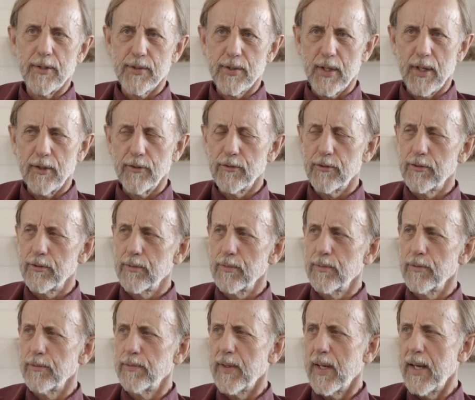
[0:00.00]
States
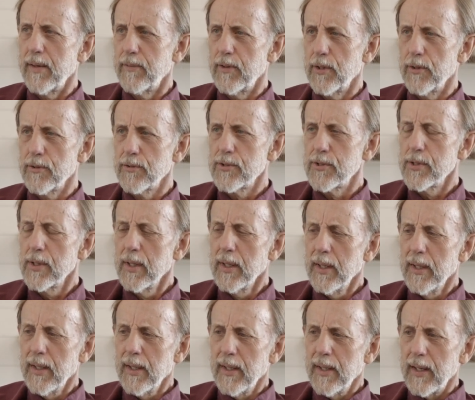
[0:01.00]
for 5 years,
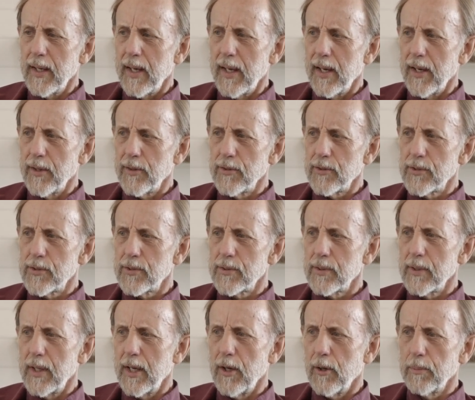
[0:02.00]
and
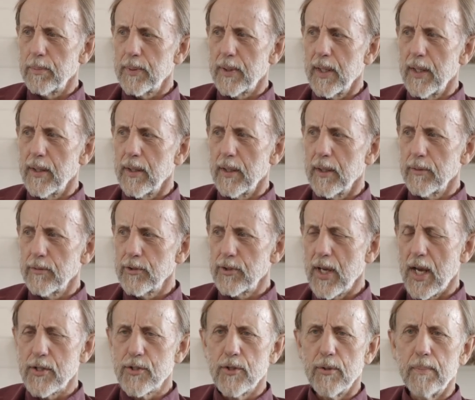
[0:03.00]
helped get a
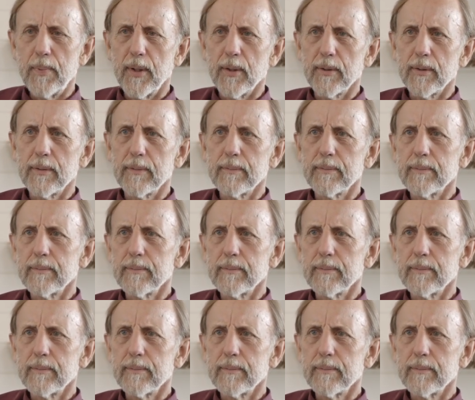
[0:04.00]
statue-built